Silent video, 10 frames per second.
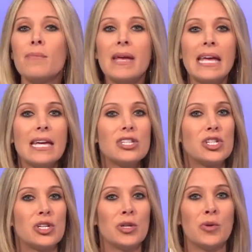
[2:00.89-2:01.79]
to me
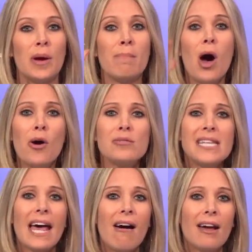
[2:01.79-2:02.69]
to impose
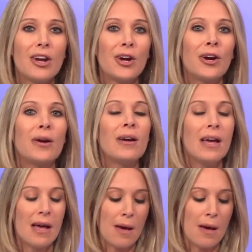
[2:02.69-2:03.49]
that on her.